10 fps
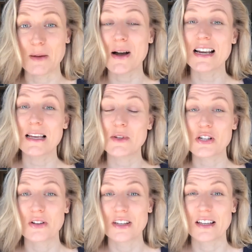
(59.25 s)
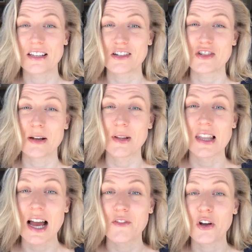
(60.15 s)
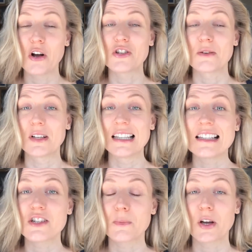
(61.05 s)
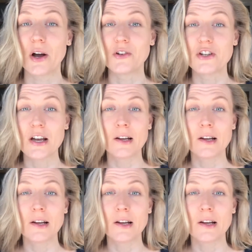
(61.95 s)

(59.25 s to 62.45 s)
My name is Sonja Kirschner. I'm a life coach. I'm a leadership coach.